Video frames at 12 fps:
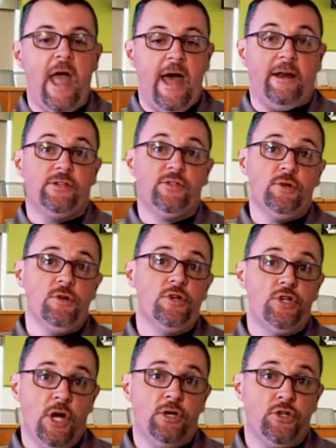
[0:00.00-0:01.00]
At a
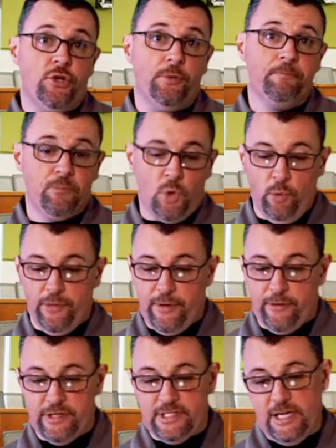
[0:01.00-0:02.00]
certain juncture, when
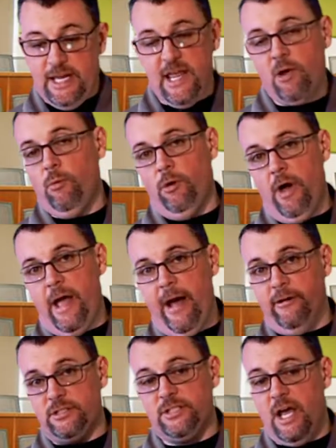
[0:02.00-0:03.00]
there is equal
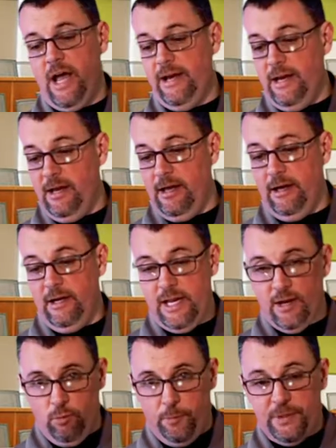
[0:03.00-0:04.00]

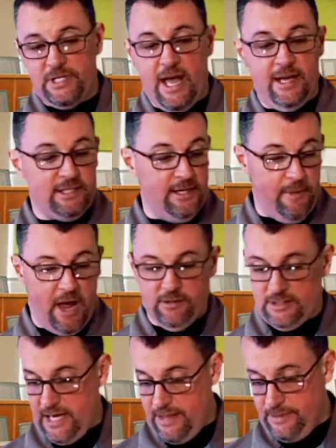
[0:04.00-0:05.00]
potassium
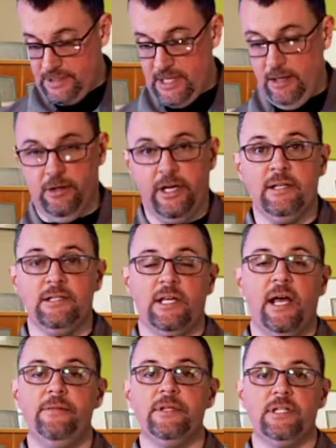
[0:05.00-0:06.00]
outside the cell and
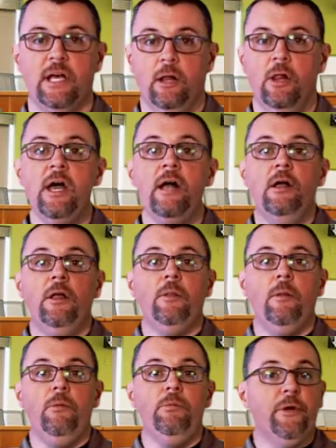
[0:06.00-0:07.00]
inside the cell,
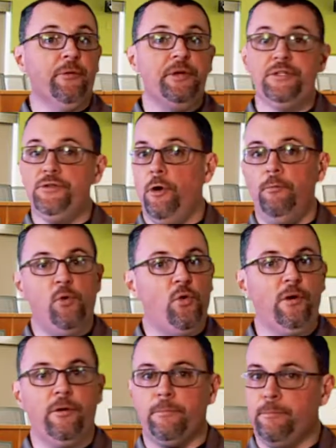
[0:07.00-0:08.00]
there is no
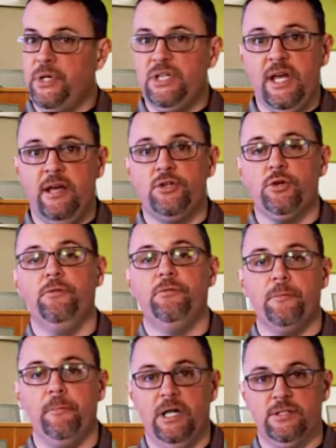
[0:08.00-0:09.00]
more potential
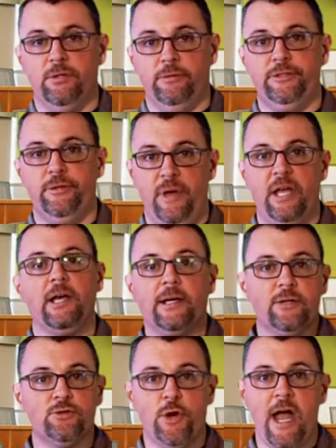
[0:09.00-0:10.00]
for muscle to make a
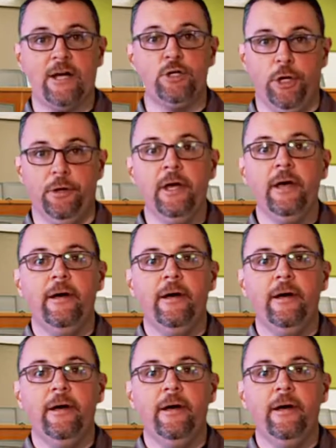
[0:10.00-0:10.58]
contraction